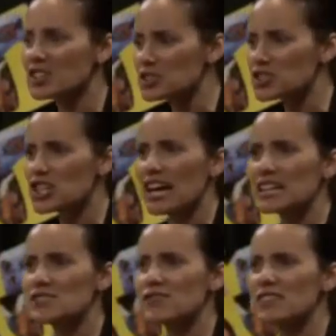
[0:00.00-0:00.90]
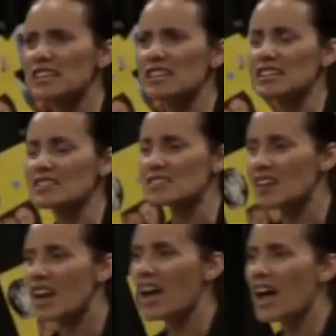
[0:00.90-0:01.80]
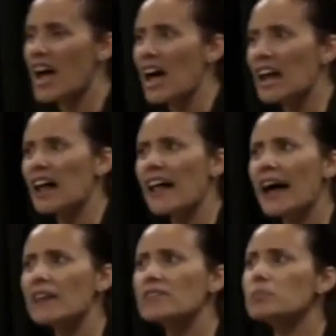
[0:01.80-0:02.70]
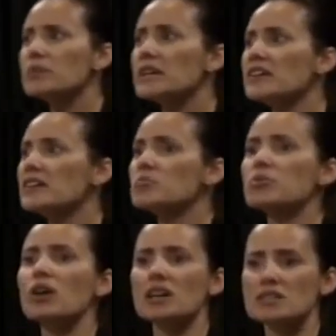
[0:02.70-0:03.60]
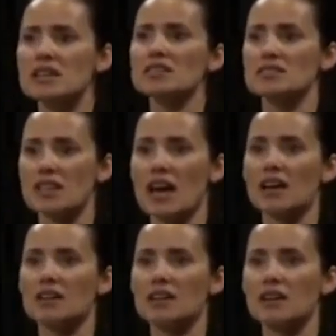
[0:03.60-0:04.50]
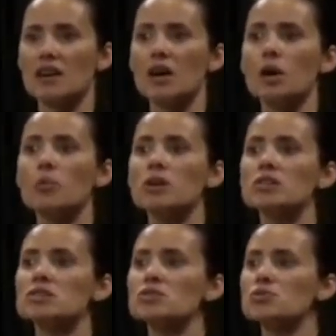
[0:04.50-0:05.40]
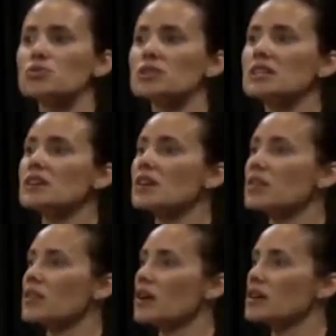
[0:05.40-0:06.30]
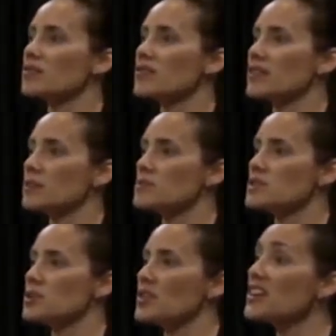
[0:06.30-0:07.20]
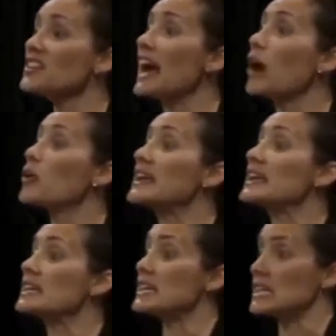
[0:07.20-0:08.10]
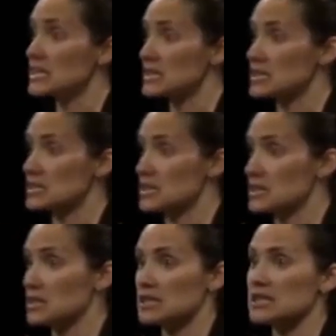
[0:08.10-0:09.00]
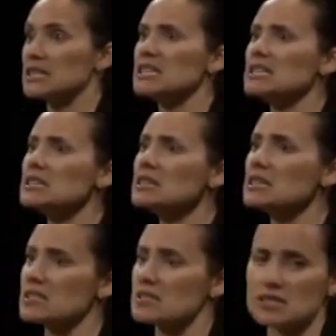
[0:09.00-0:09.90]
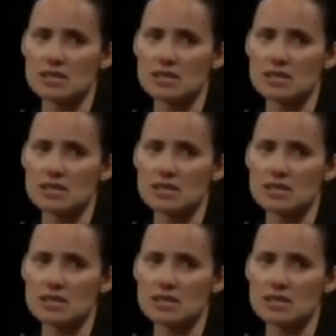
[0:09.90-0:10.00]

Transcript: In your child's feelings. And I'll have the parent process that, because it's really cathartic for them too. They're now in it, in this